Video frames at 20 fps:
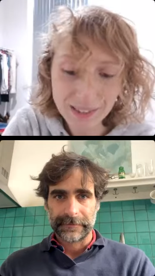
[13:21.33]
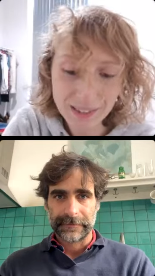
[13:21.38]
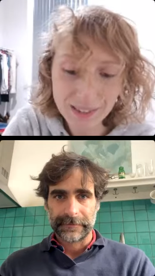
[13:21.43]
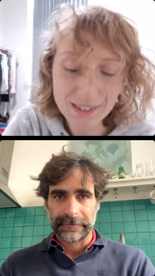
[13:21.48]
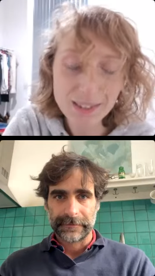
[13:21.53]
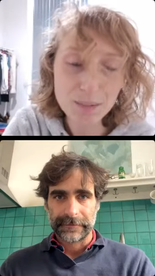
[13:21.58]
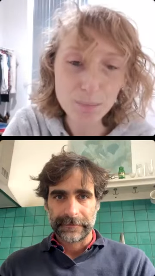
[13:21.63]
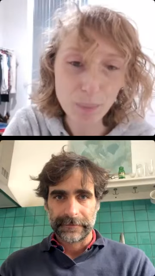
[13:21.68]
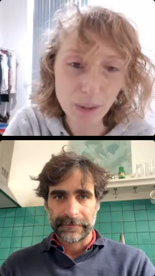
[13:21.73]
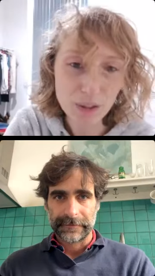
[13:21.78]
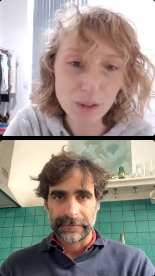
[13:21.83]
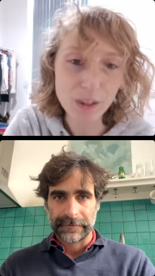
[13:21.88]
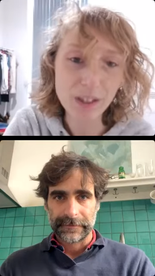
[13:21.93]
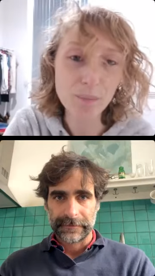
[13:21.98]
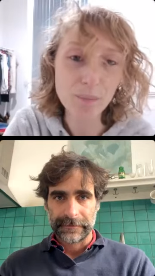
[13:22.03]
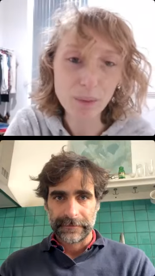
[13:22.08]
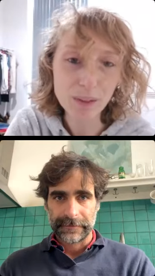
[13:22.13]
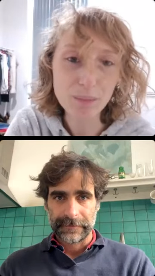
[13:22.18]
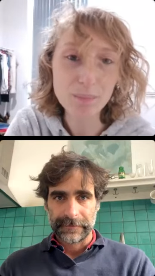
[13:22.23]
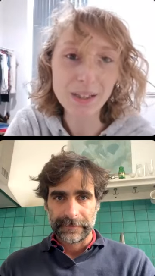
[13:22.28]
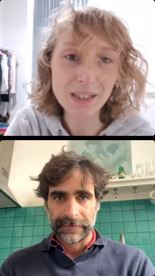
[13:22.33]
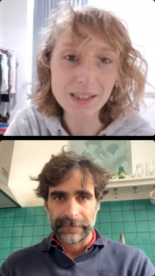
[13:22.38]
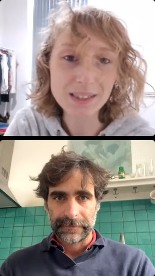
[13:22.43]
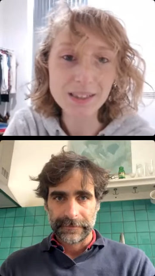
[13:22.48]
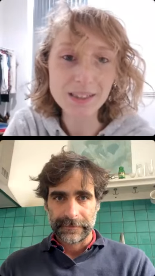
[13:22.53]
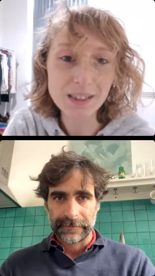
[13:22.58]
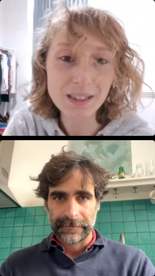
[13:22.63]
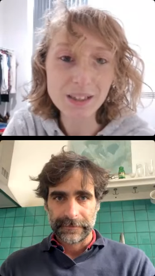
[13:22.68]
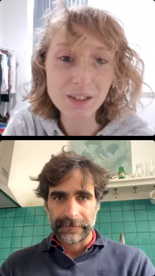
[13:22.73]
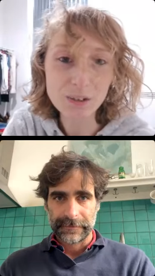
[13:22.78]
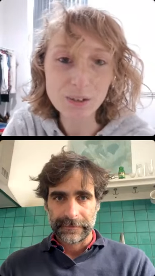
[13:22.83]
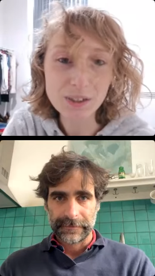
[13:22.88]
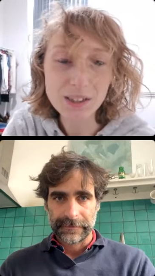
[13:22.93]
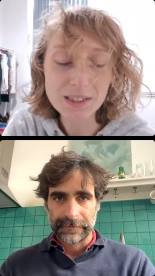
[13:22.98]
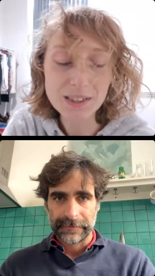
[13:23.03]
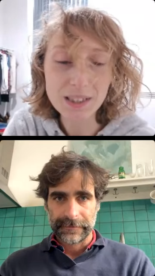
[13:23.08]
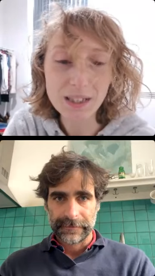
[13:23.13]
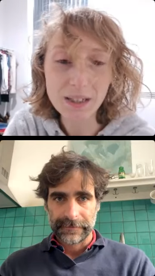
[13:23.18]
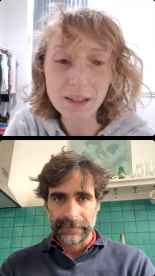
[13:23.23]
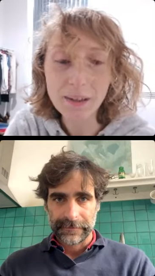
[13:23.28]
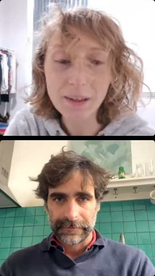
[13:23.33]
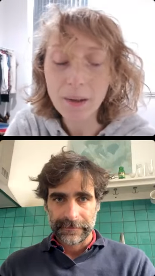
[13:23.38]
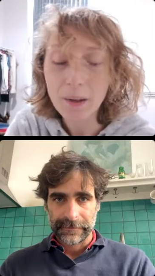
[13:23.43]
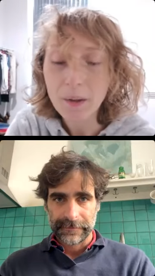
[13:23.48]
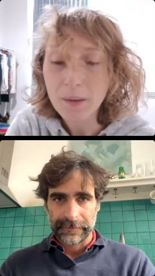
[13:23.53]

Speaker 1: it special and what makes it interesting.